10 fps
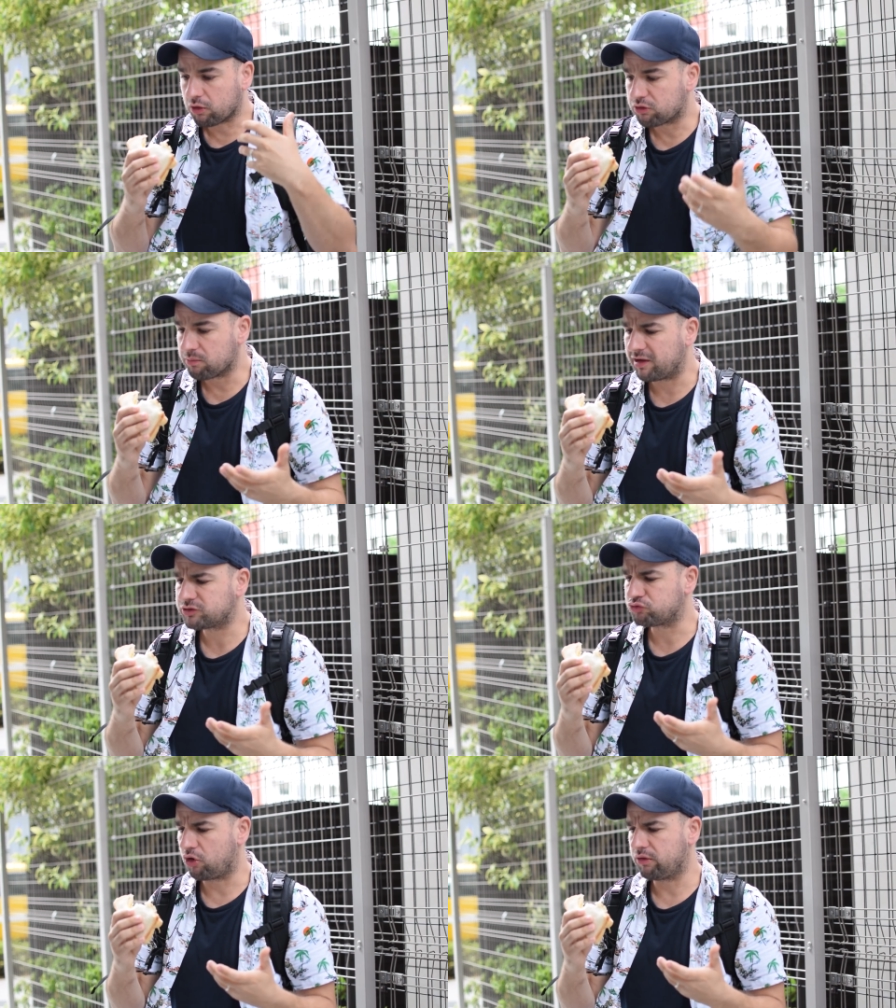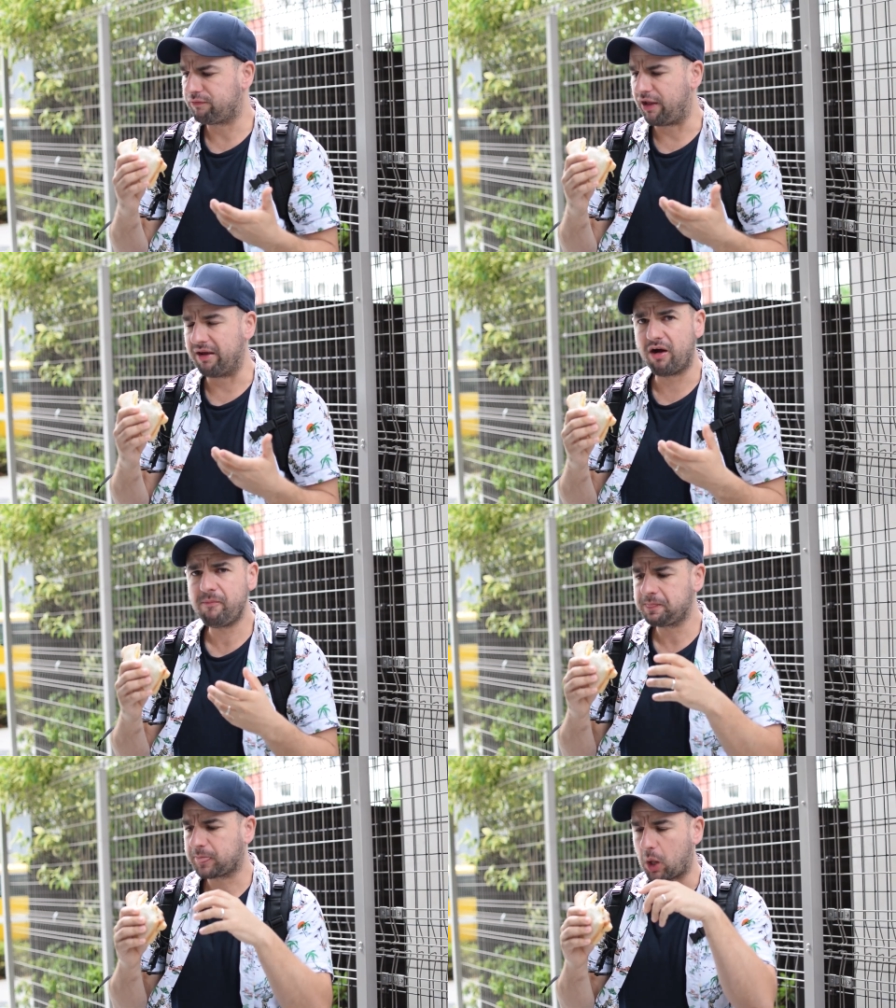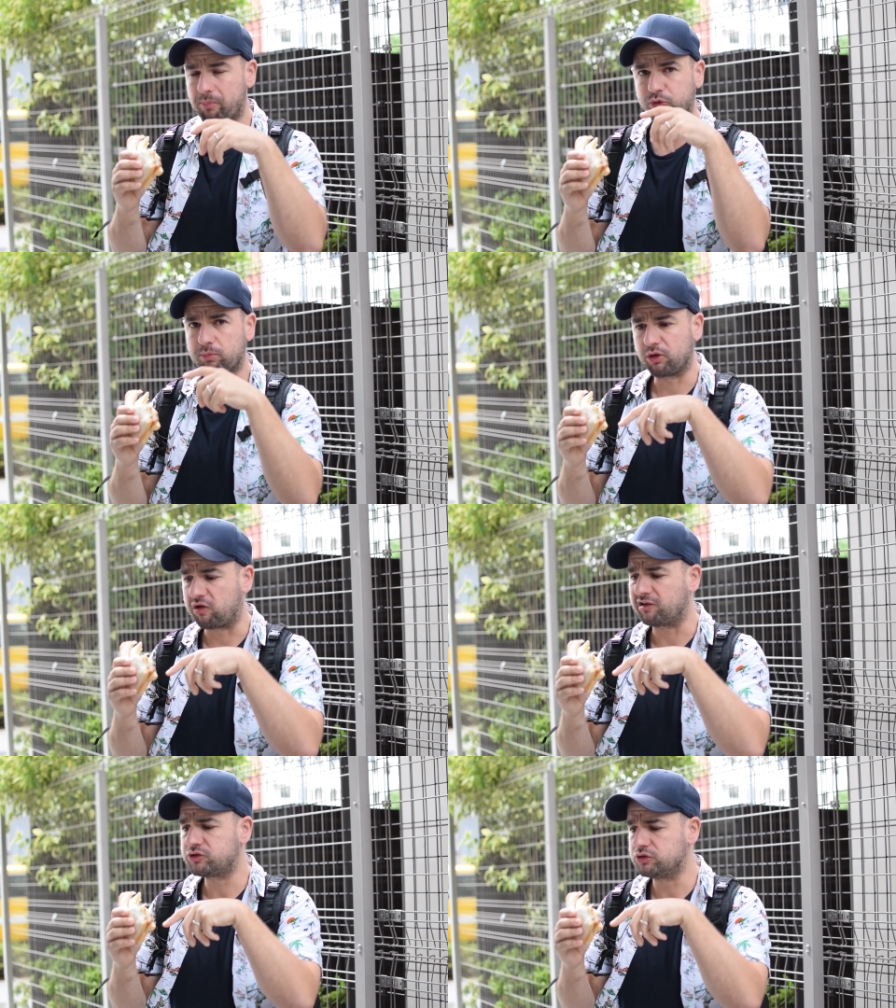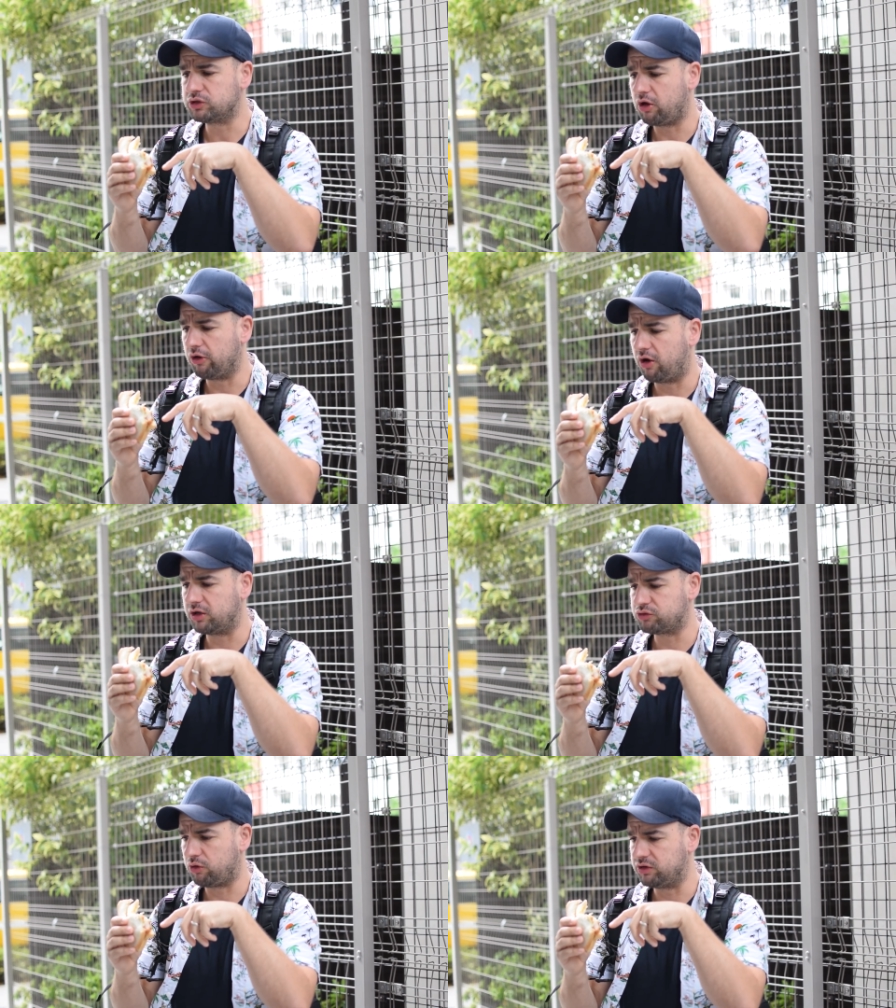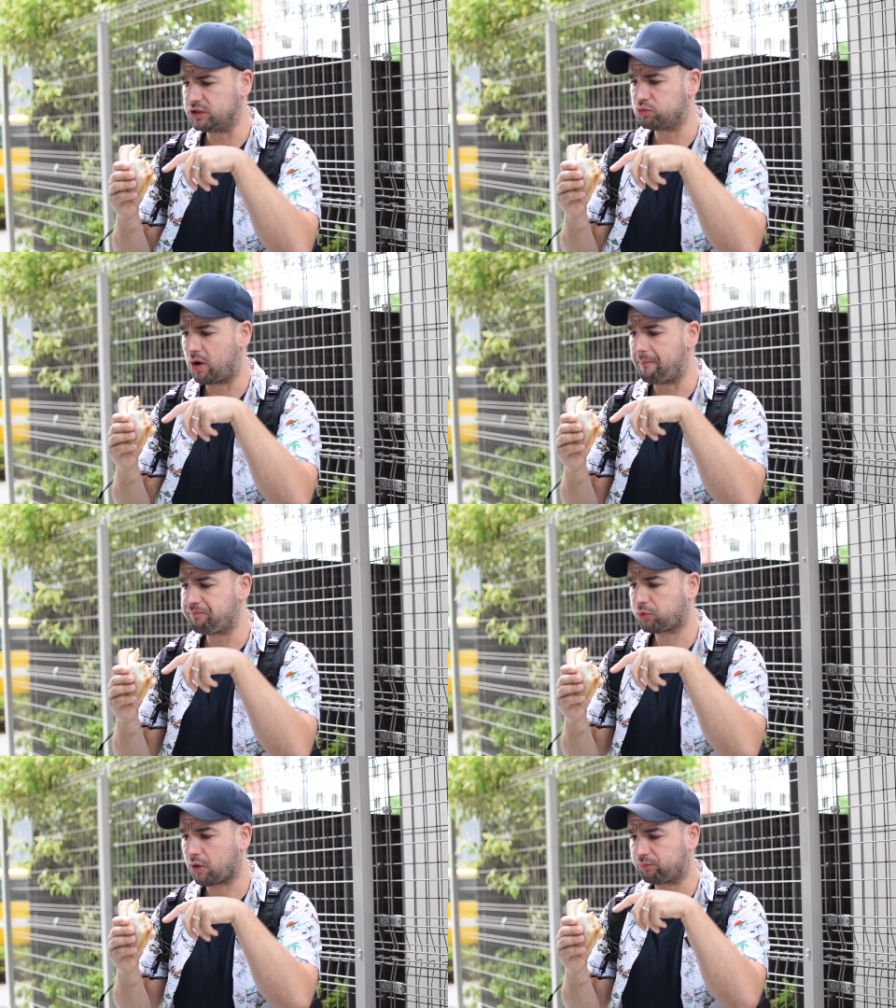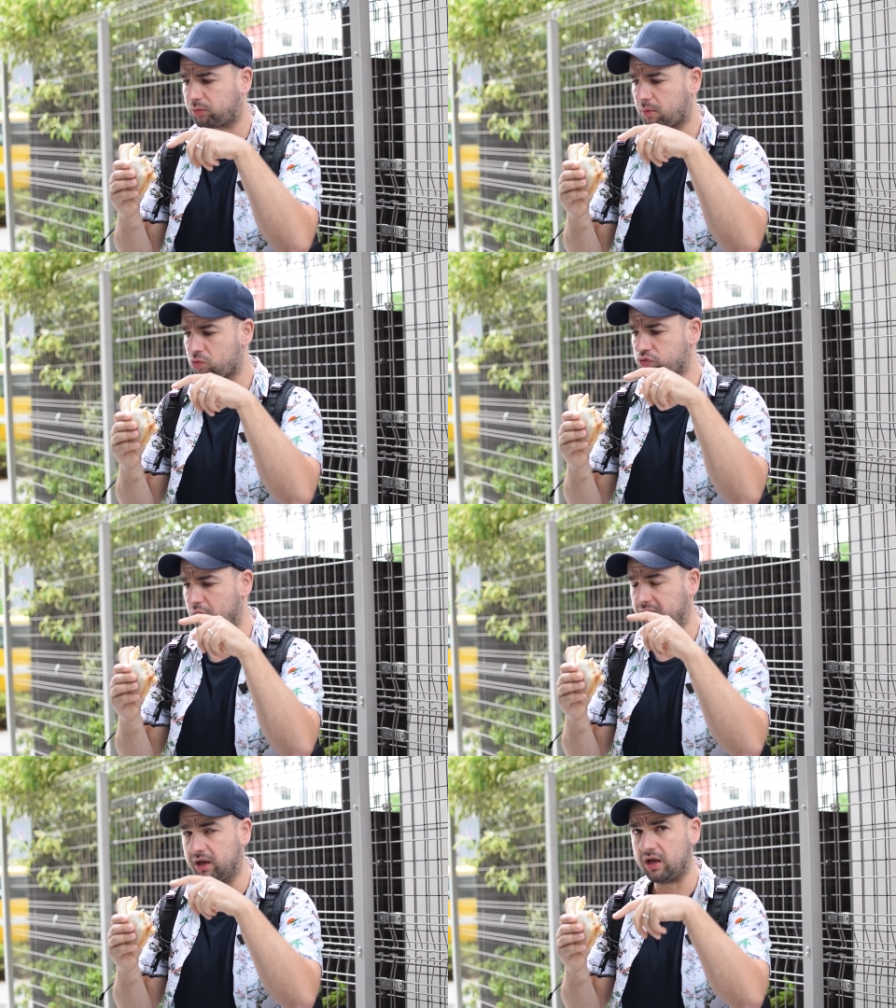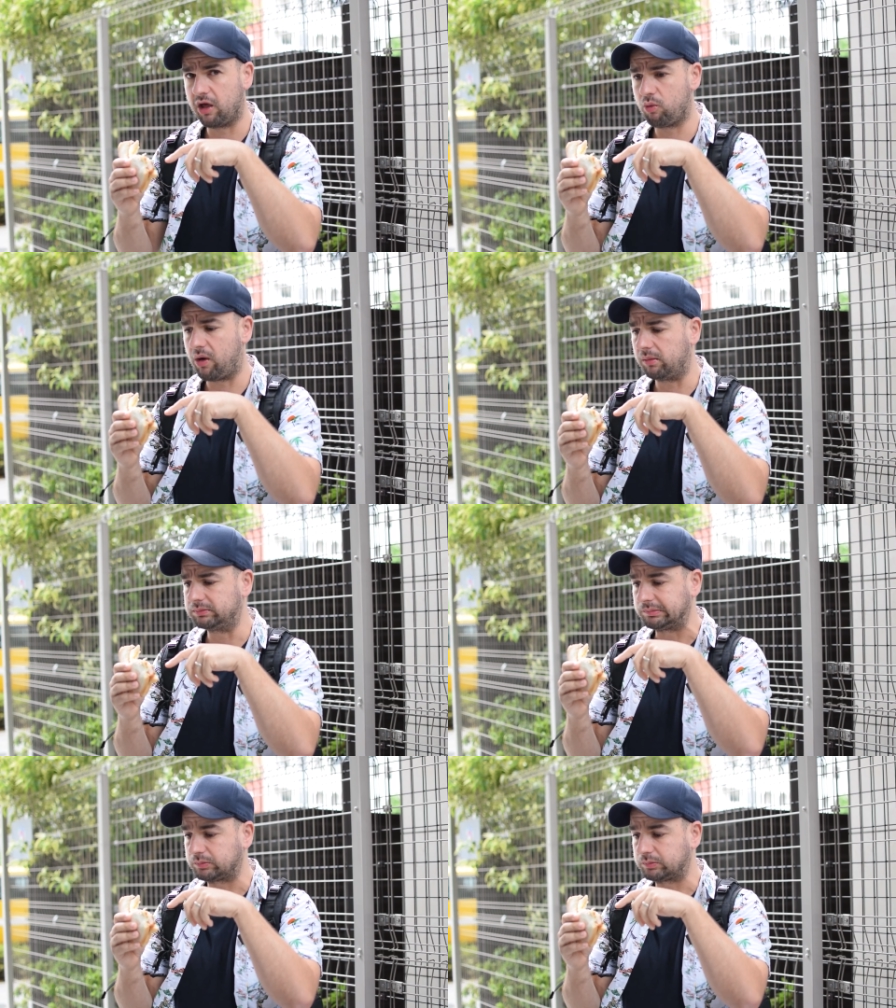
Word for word: It's a much stronger flavour the katsu is a lot nicer on this one than any other one,